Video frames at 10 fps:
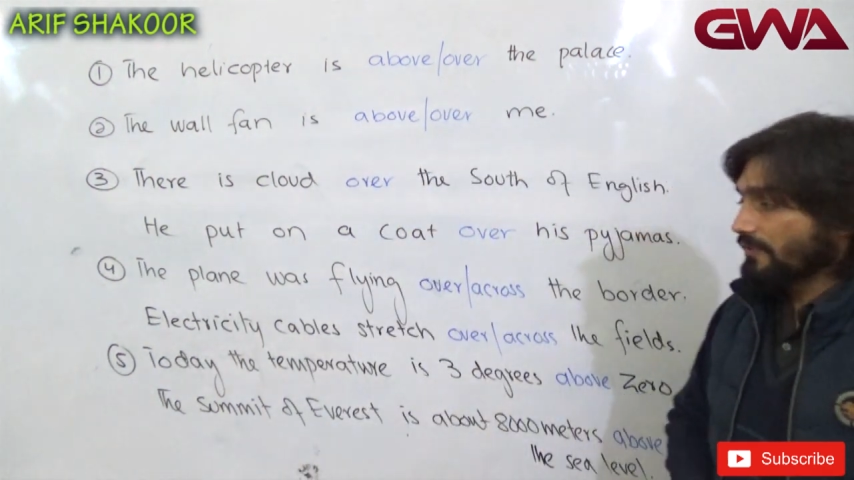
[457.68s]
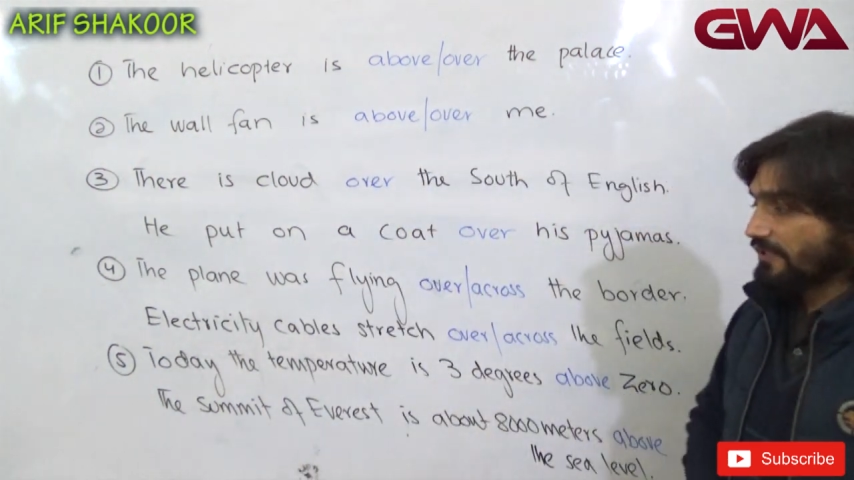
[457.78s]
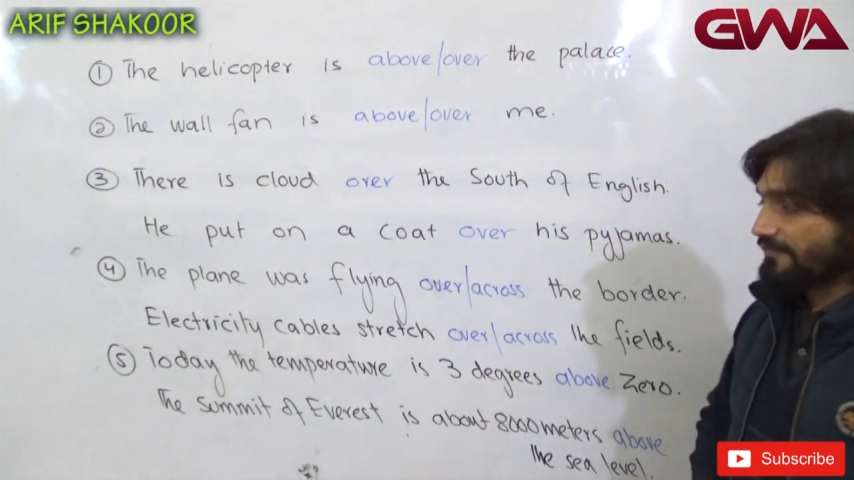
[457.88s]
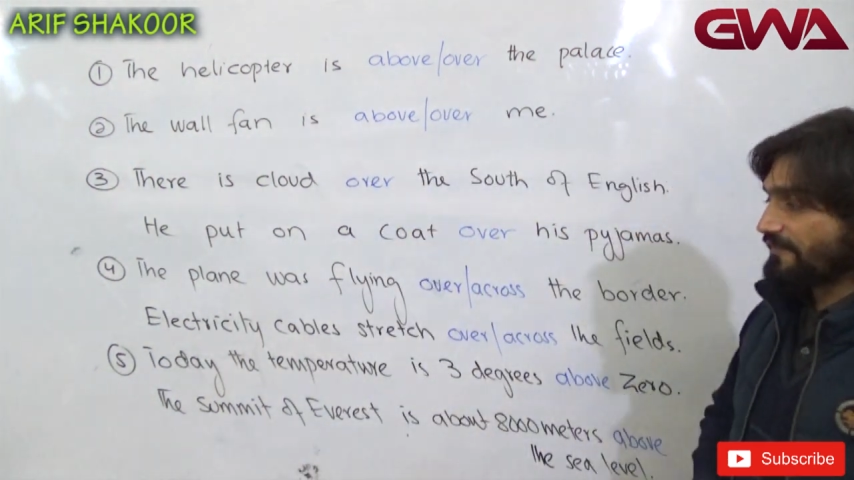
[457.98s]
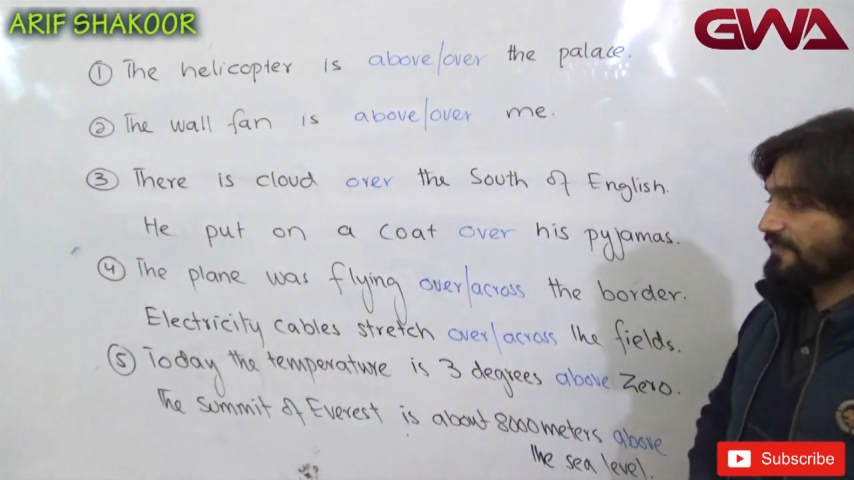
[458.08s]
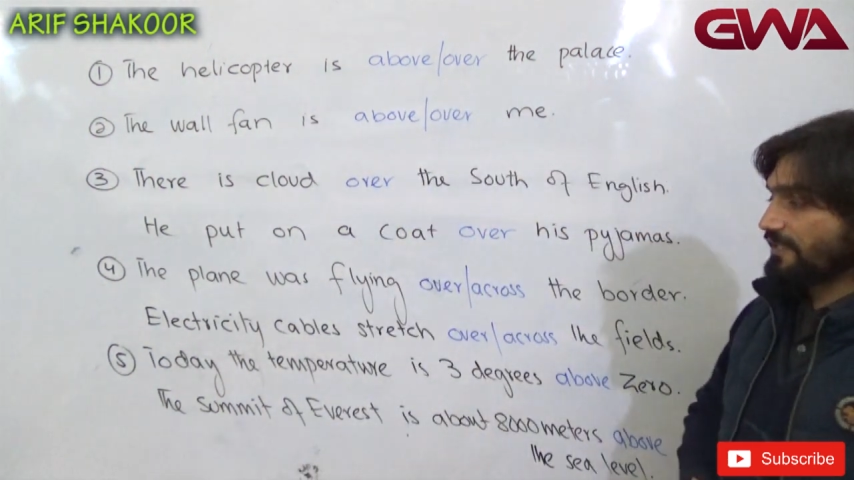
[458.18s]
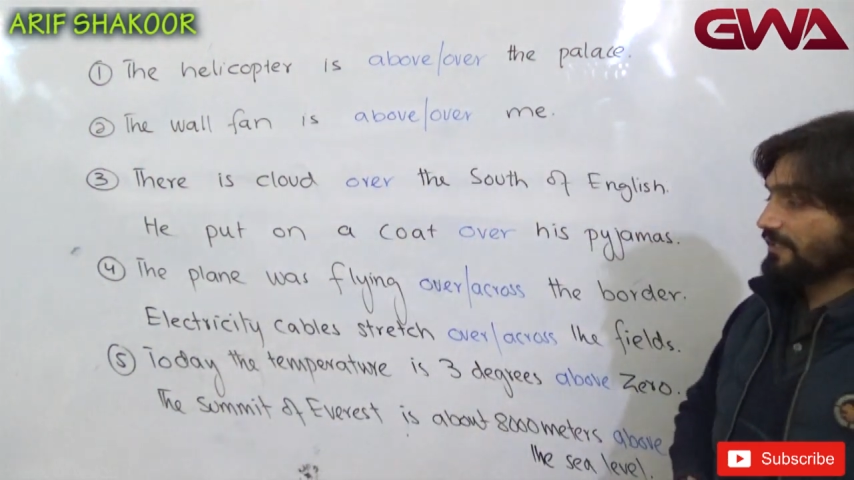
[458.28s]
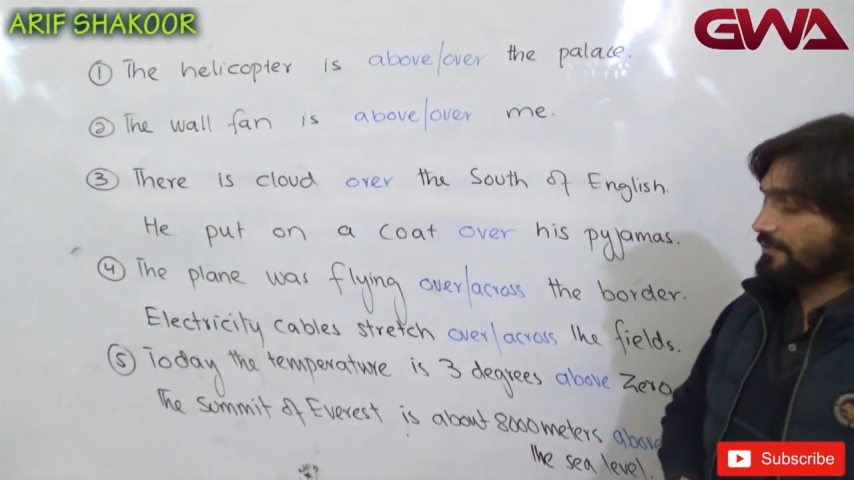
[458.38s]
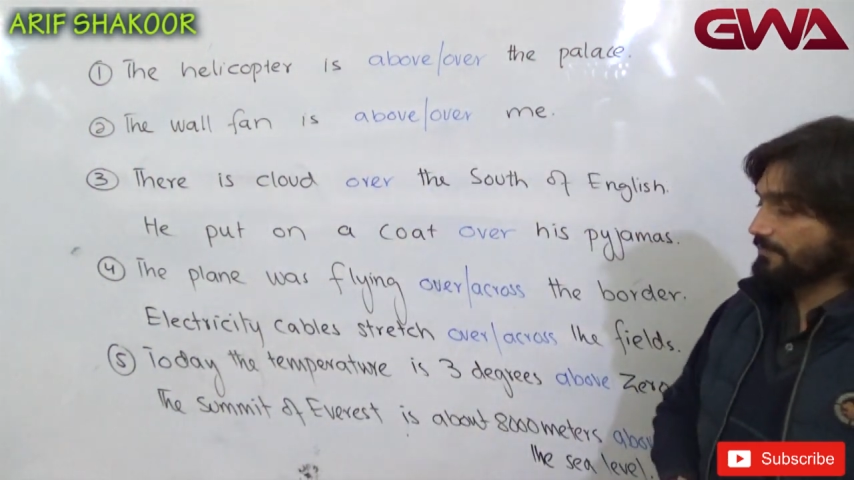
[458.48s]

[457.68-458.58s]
The fifth